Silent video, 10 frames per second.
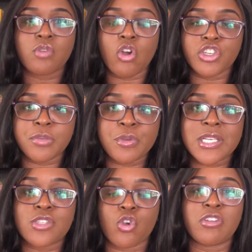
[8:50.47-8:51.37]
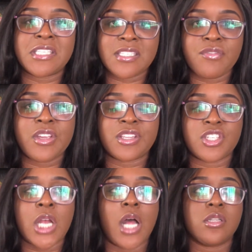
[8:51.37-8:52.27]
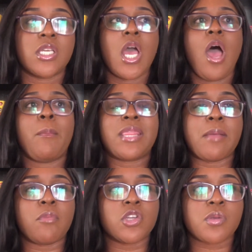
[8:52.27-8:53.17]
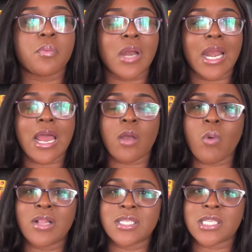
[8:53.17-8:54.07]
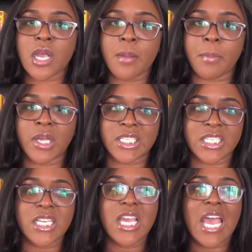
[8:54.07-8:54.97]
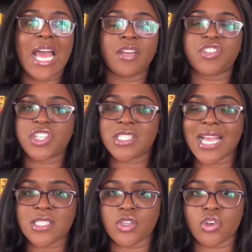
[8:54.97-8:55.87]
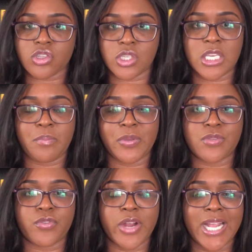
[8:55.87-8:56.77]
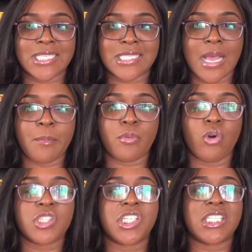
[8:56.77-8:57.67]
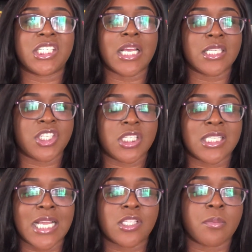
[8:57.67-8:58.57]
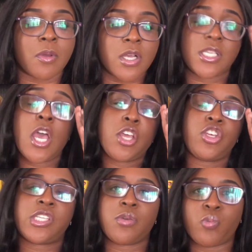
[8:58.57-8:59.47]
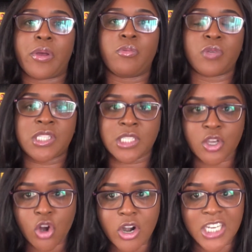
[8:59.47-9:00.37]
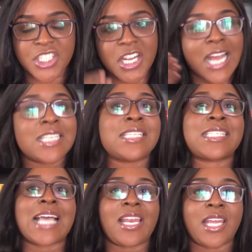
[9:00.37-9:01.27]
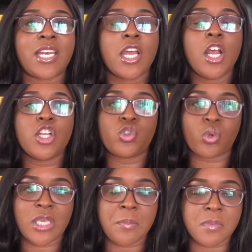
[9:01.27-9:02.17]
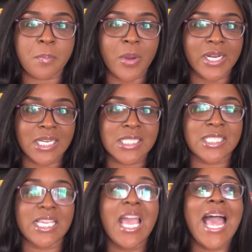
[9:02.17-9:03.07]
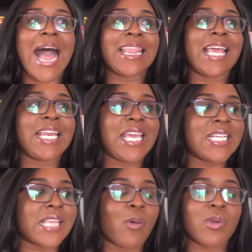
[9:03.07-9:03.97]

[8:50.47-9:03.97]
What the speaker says: contributed to conceiving the child. But then most people are like, well, it's her body, and if she decides not to keep it, for example, or she decides to keep it, because you see, with Zikora, she had decided to keep the pregnancy, and then he's like,